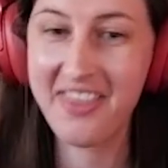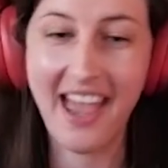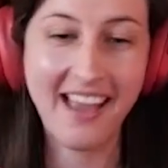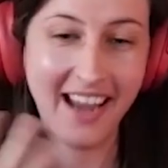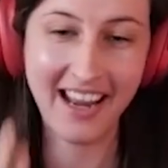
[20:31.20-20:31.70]

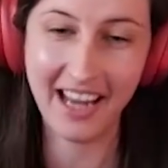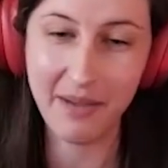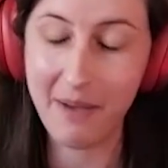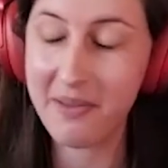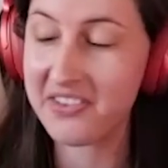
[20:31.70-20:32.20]
that kind of came
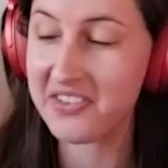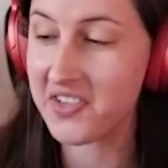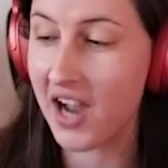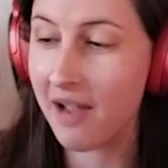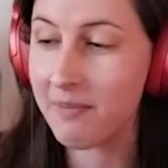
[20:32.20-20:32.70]
up at this
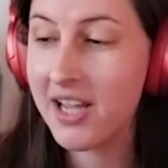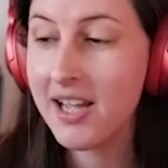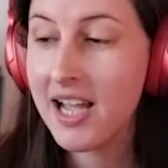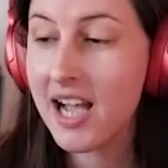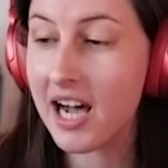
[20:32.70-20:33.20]
time,
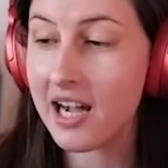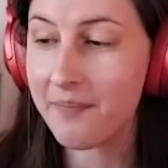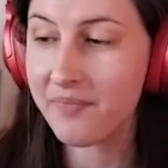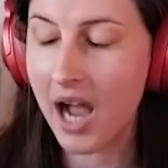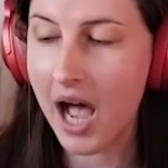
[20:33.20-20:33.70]

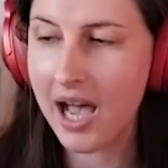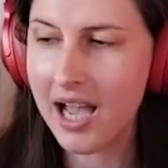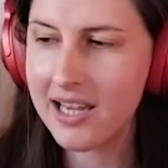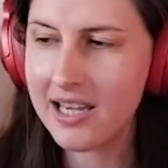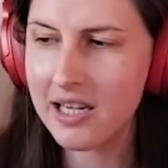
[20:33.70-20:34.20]
um,
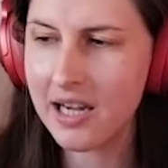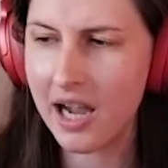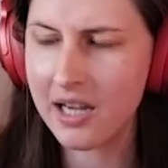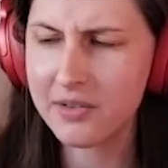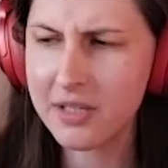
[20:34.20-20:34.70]
I
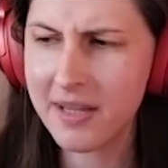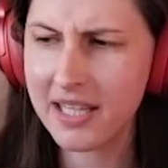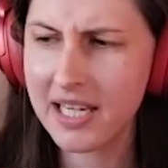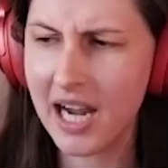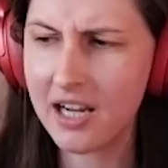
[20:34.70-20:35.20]
I
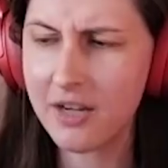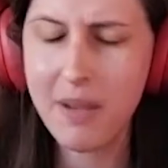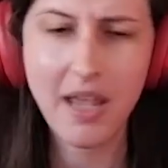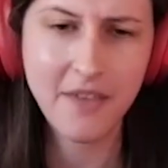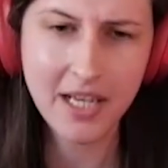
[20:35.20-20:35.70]
ultimately kind of
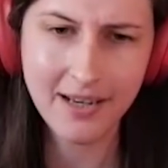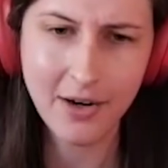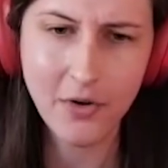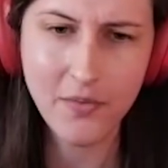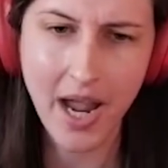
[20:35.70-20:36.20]
pivoted
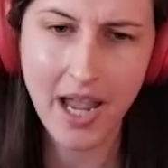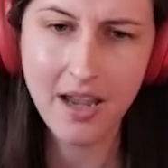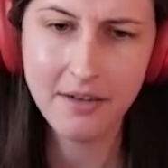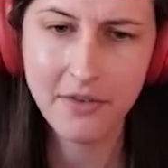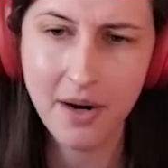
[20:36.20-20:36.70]

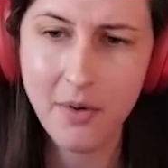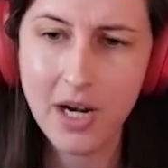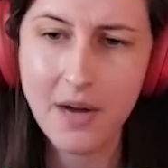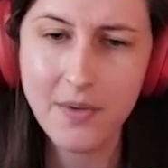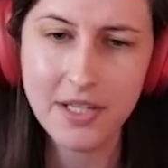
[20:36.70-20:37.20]
away from what
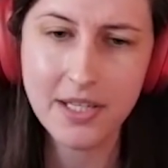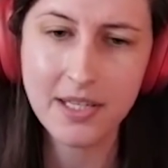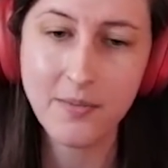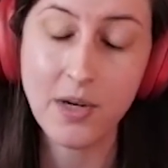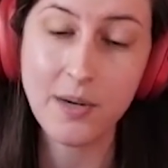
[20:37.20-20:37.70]
I
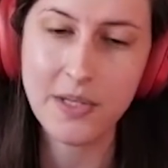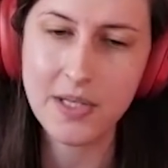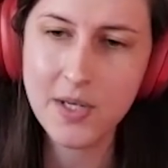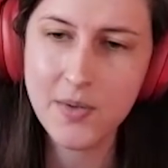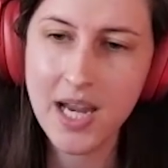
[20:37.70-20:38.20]
was what I was
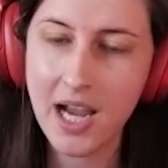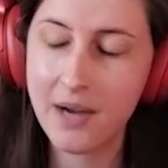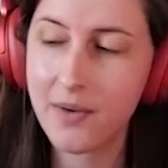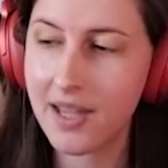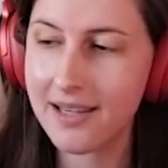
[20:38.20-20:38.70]
doing. I
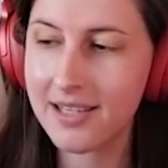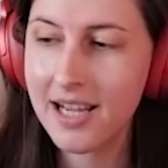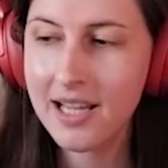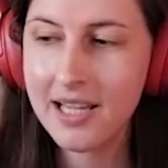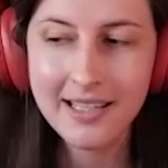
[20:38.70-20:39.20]
realized
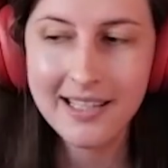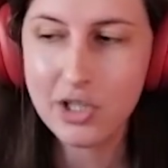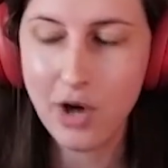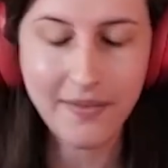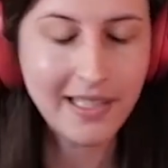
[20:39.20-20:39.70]

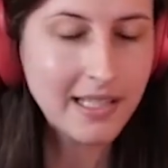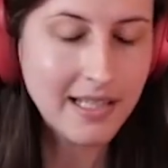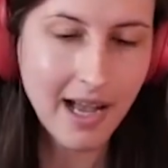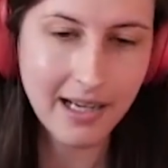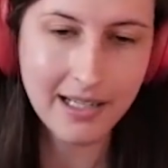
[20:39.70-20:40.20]
travel is
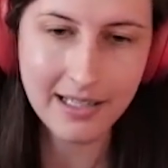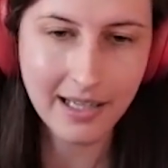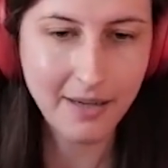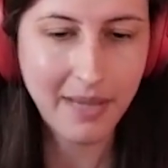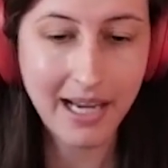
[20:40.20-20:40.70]
not going to
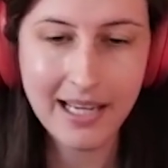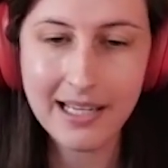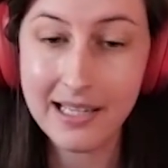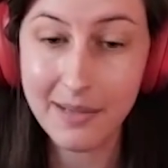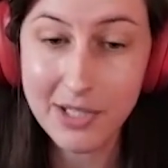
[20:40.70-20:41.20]
come back
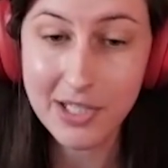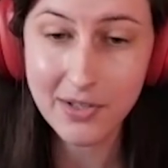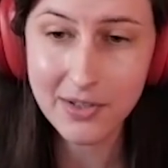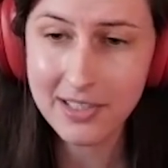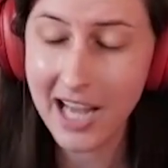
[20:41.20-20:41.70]
anytime
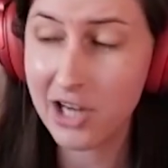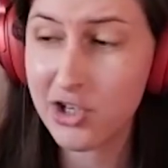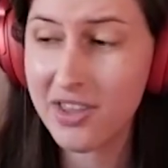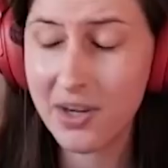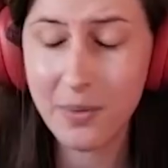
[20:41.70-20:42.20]
soon.
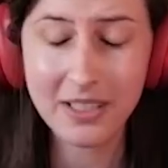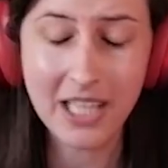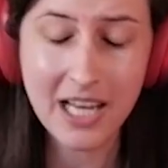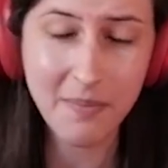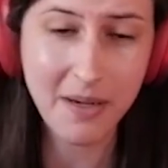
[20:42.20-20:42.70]
Actually, there were a
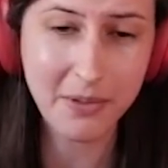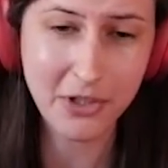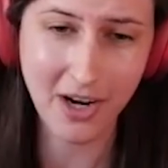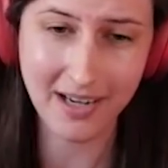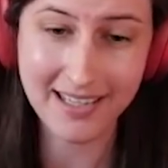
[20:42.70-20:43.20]
lot of people
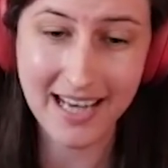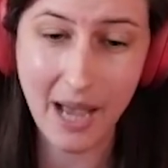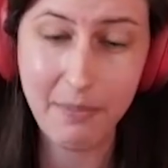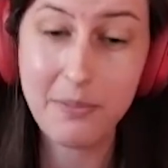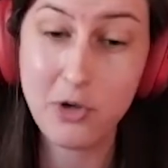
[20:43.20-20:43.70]
trying to
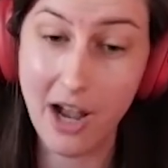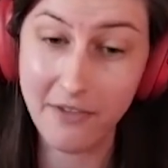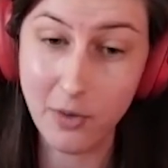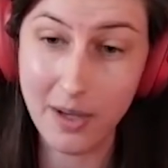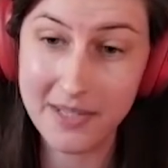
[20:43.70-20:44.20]
snap up
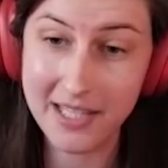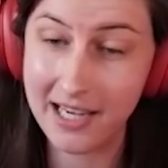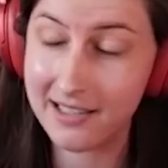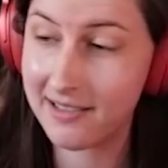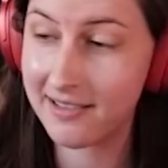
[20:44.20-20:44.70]
travel
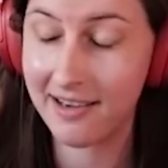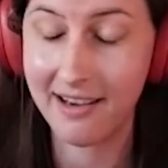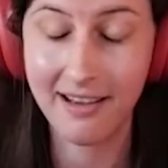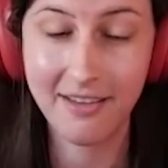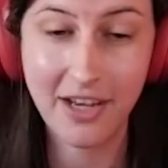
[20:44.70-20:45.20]
websites.
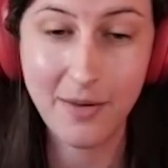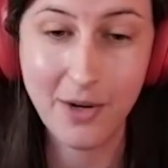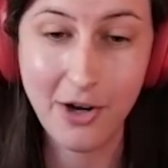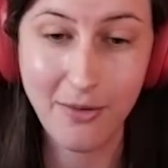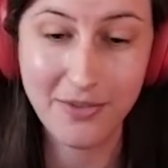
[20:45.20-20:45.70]
Uh, if anyone
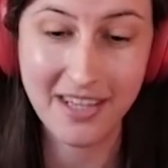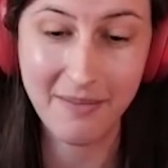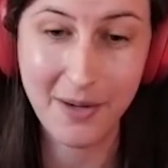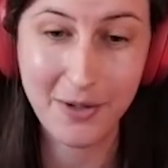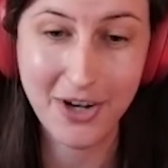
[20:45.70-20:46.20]
owns them,
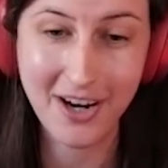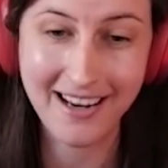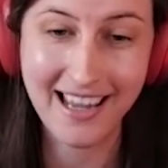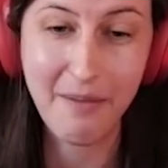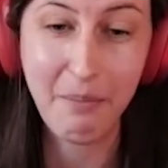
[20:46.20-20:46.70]
they were trying to
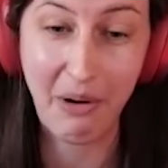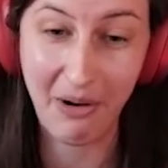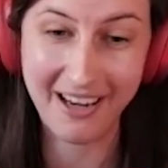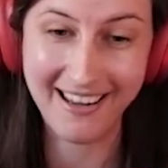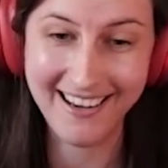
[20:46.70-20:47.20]
get a
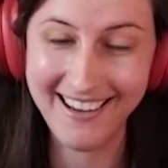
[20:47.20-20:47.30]
bargain